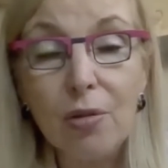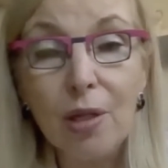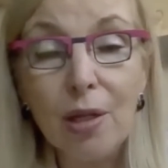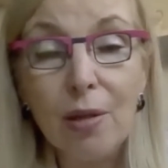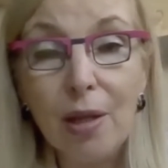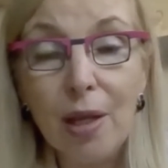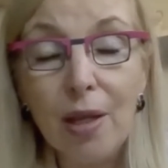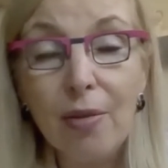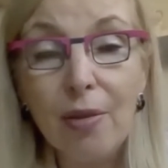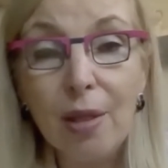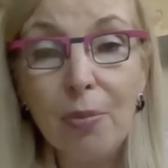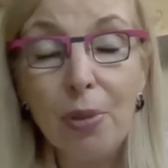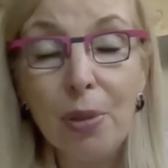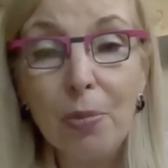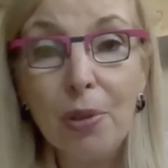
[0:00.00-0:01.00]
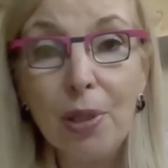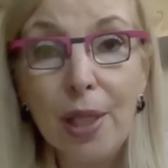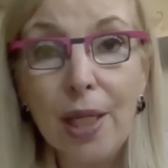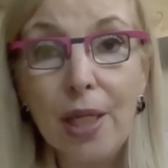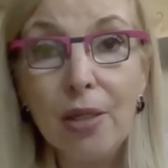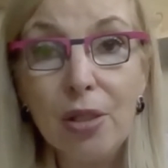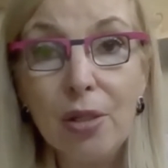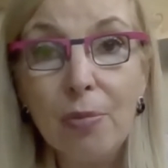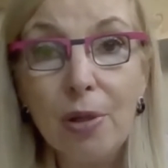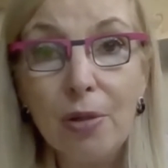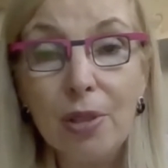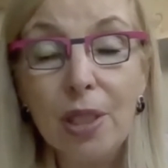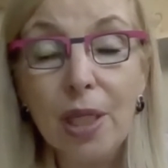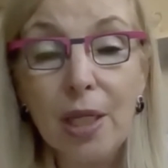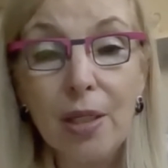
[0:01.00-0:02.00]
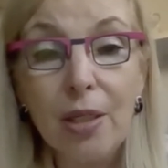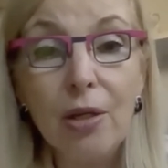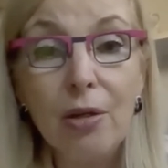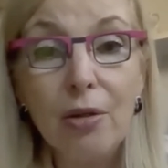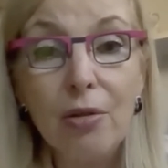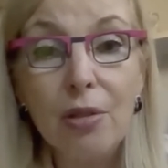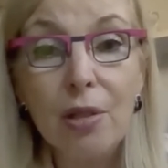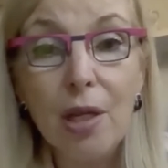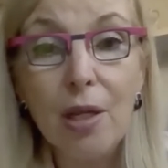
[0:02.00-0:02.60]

I think people aged about 10 years